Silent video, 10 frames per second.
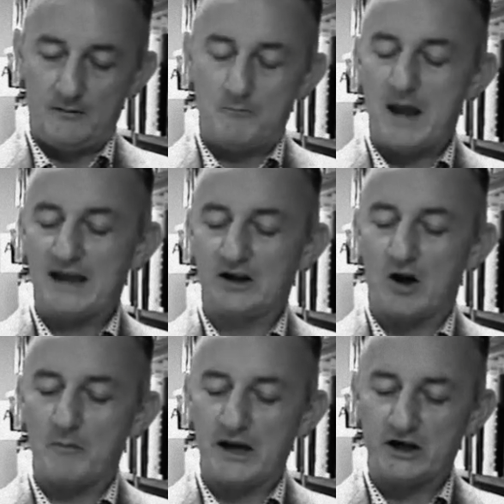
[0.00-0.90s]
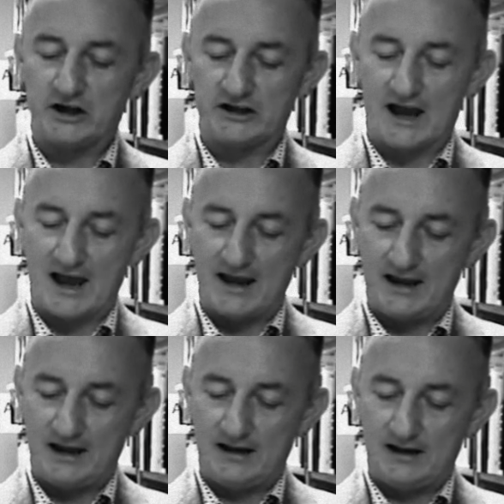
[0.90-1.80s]
Men come here to die,
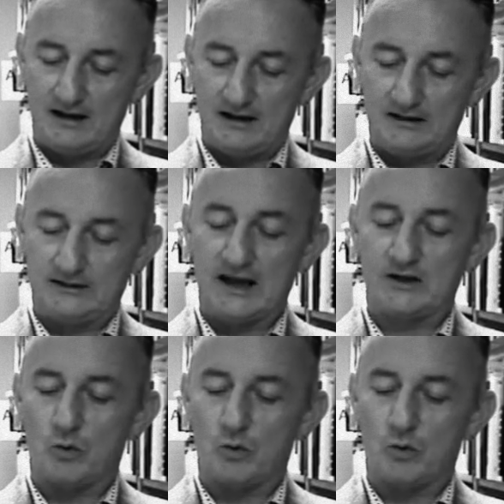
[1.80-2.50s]
dead